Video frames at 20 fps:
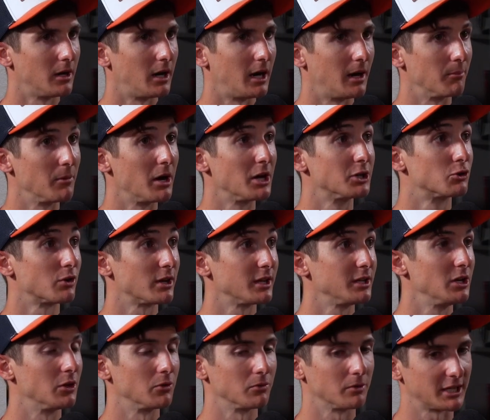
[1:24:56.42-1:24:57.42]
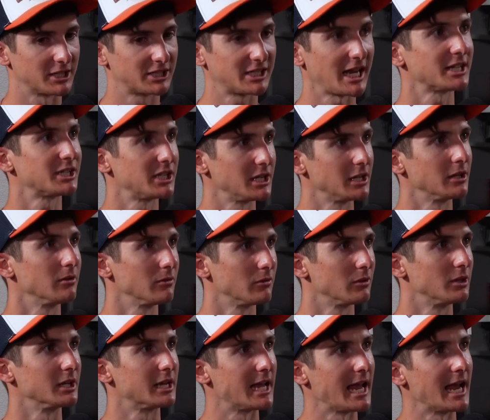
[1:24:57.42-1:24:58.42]
know, assessing
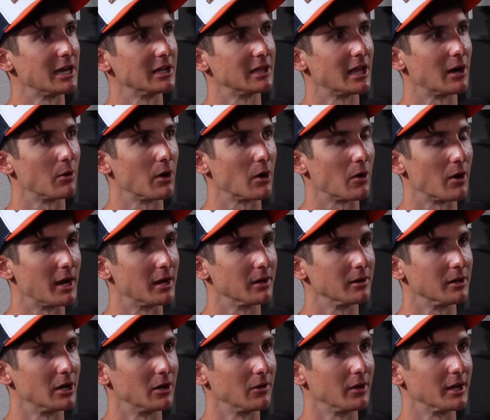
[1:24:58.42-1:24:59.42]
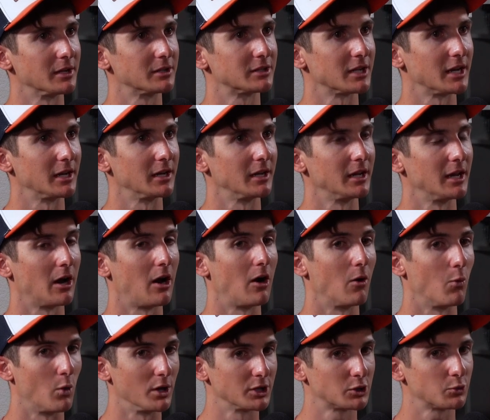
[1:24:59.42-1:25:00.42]
the canyon that we were in, you know, like I said,
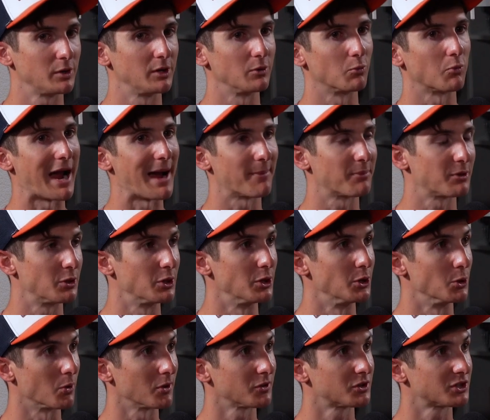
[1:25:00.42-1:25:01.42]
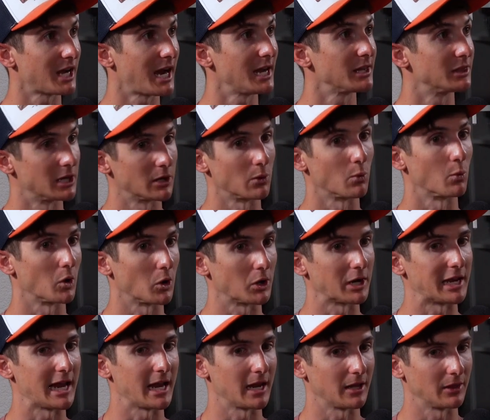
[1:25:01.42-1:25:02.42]
once we wrapped the north side, there
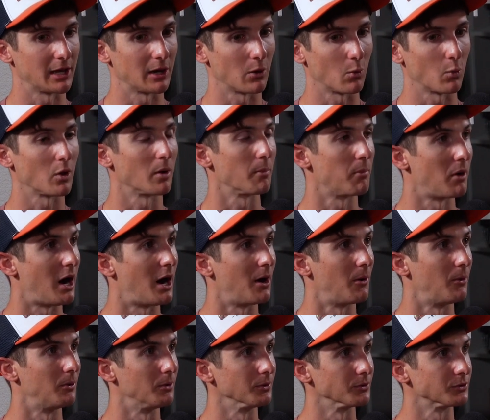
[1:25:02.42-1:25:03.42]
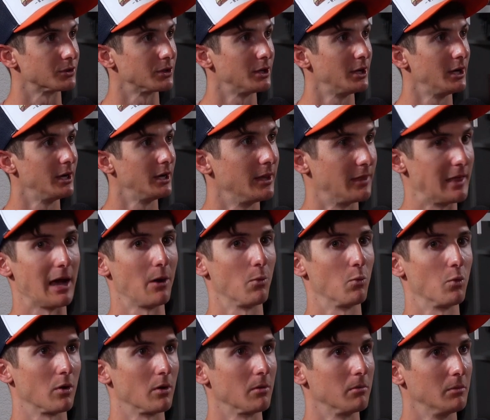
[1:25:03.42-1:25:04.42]
were potholes
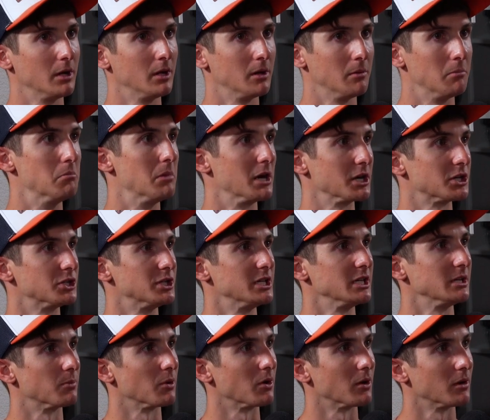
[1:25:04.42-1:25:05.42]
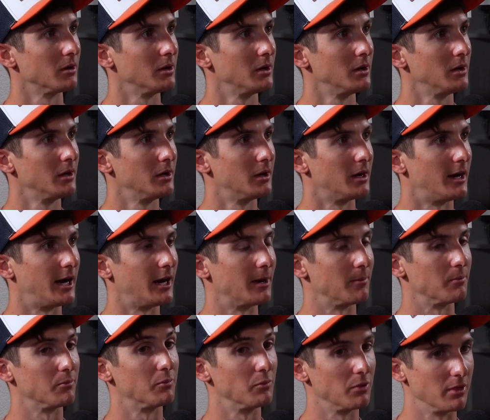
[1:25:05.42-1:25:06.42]
that were much deeper.
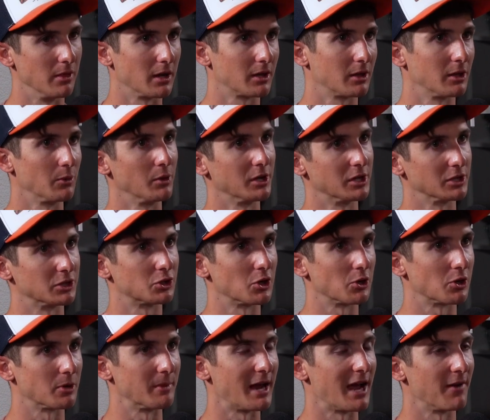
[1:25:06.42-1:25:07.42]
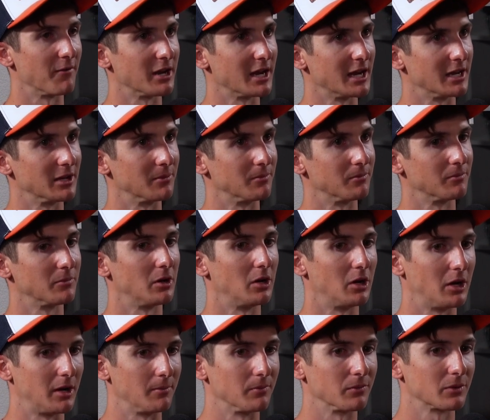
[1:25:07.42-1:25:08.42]
Luckily we could circumnavigate them,
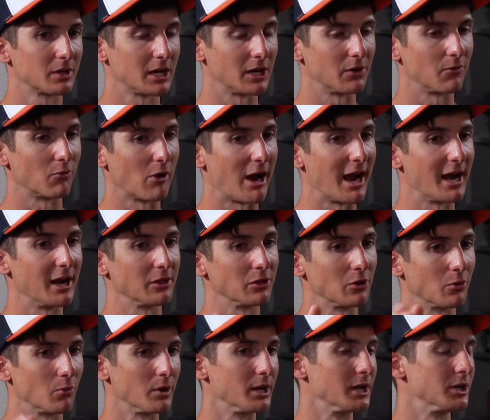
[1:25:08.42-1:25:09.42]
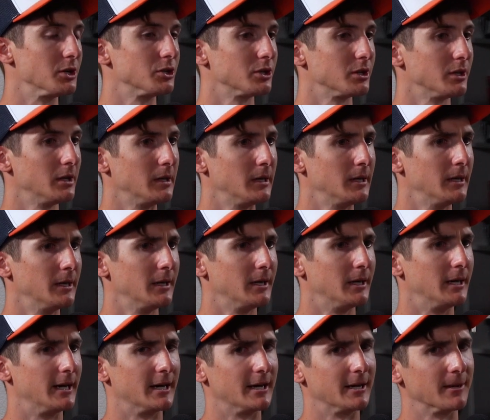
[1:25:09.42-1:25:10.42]
kind of riding the ridge.
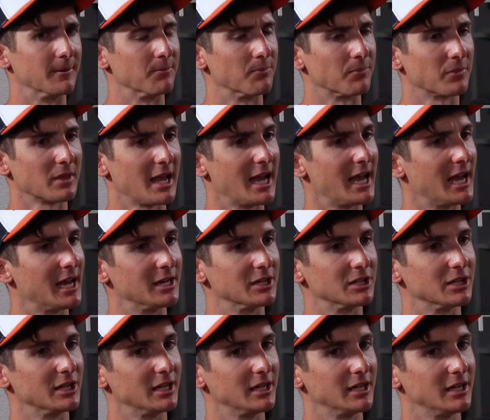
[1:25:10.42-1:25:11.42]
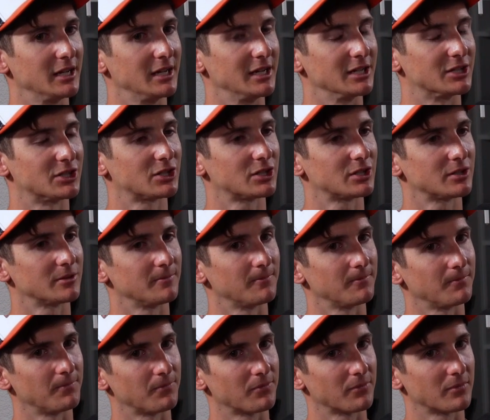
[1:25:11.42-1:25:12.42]
And it's,
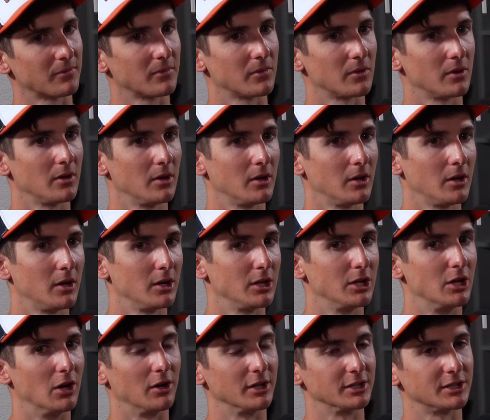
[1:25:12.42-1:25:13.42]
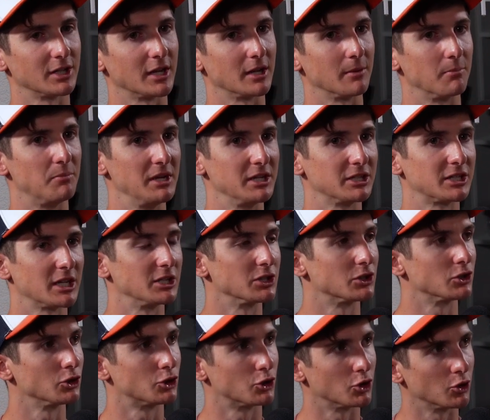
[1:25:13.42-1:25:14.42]
you know, it's like being said
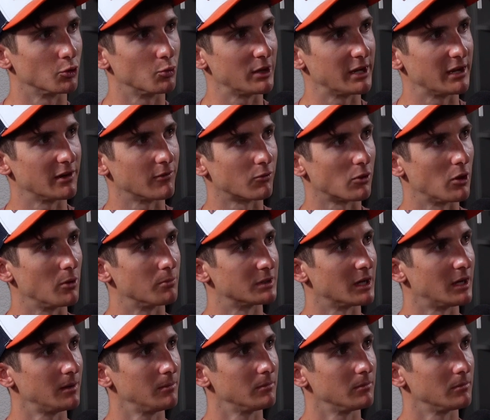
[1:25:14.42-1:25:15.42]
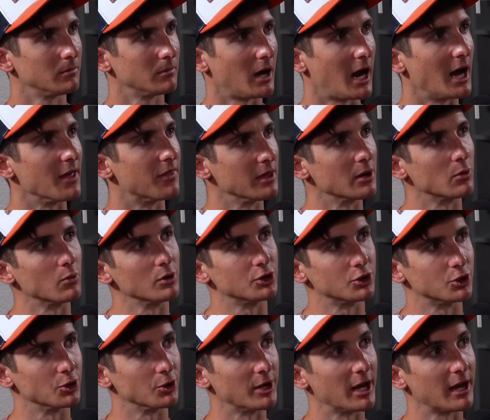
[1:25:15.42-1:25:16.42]
is, should we have roped up? I think we
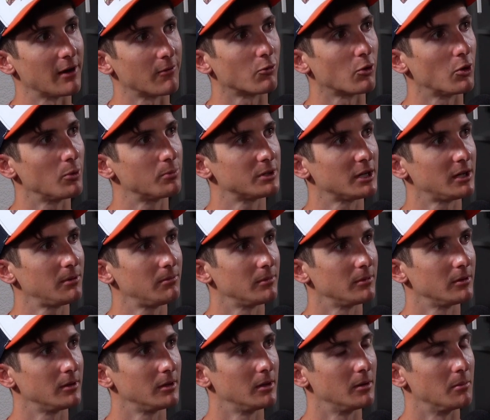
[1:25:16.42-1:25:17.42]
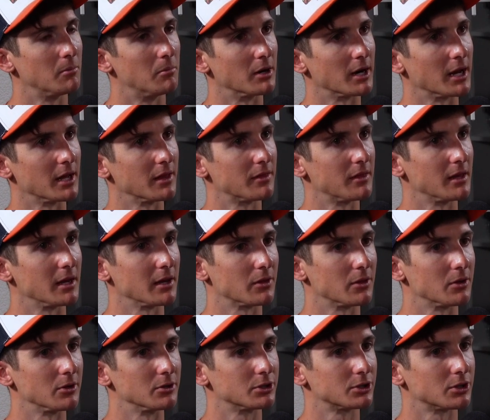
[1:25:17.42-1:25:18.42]
should have roped up, but I
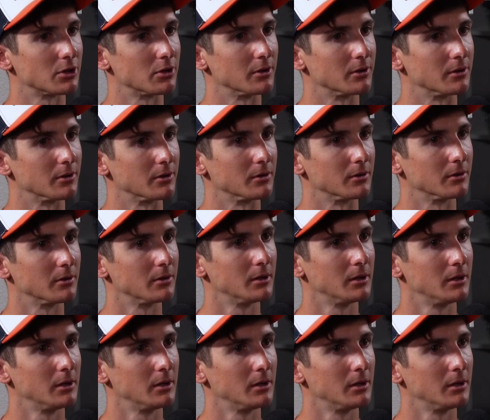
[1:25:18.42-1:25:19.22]
think there's certain,